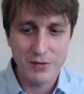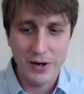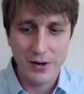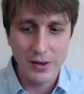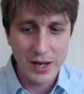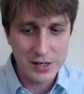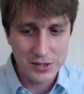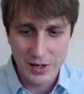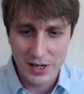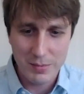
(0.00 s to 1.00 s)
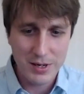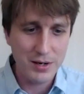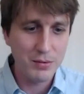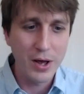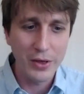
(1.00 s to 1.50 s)
of airlines are going to
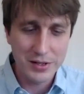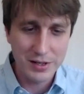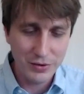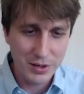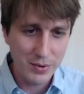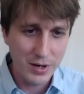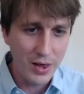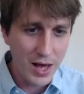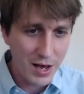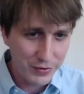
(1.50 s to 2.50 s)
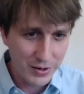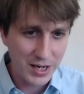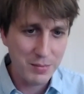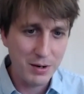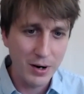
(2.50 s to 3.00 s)
be relatively well off. They're
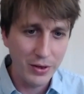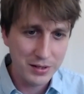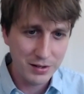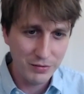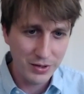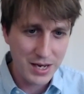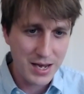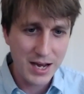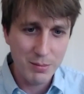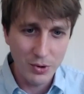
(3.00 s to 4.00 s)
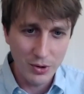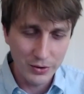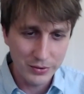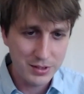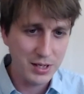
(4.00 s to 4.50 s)
going to be relatively
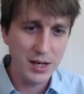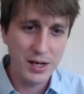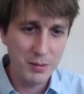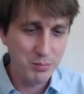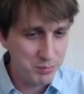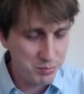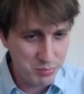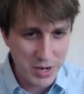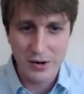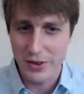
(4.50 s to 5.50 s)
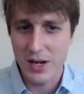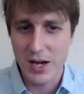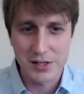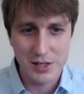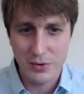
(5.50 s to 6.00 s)
able to bear the
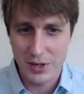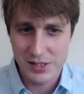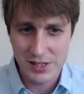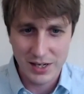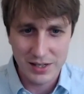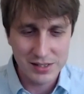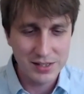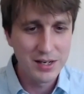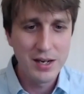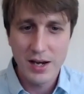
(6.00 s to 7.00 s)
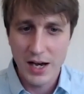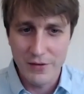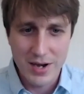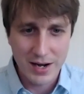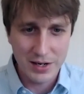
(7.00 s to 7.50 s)
consequences of
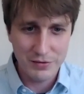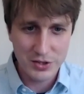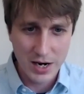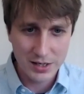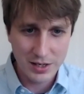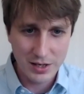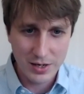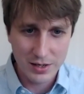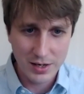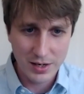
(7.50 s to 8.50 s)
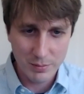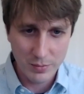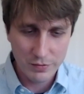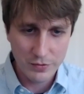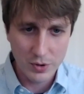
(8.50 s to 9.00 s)
a negative shock to their
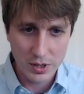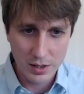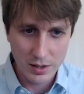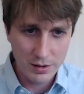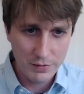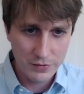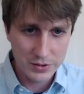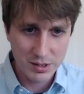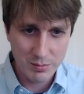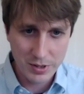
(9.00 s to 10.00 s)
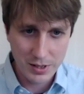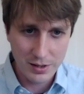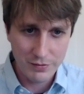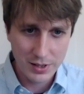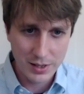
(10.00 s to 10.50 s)
income for some
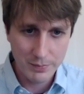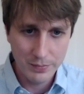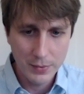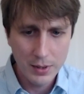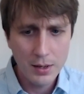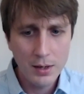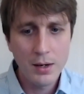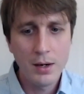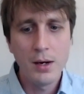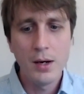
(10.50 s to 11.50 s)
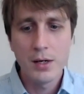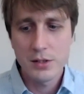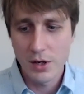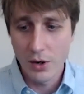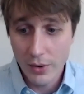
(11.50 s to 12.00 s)
period of time.
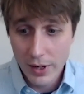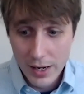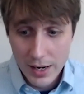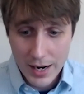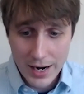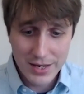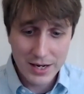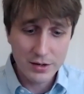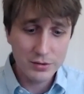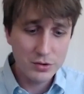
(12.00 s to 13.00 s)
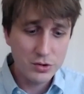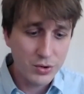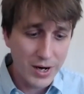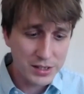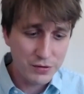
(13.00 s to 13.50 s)
So I think
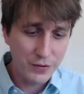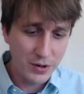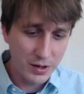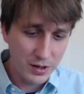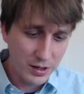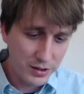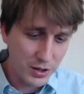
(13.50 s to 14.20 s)
transfer,